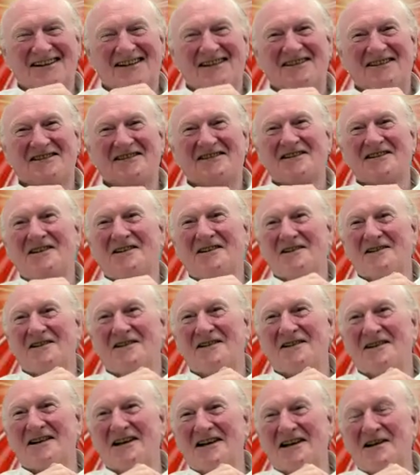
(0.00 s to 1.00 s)
So
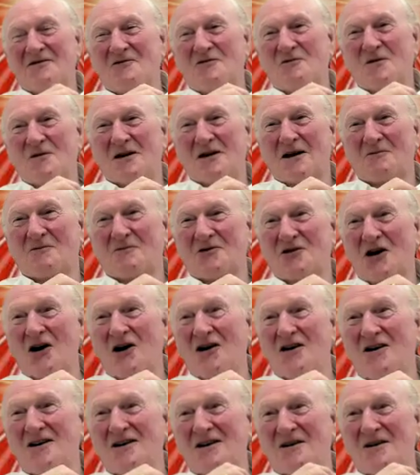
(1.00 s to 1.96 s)
you never become tired.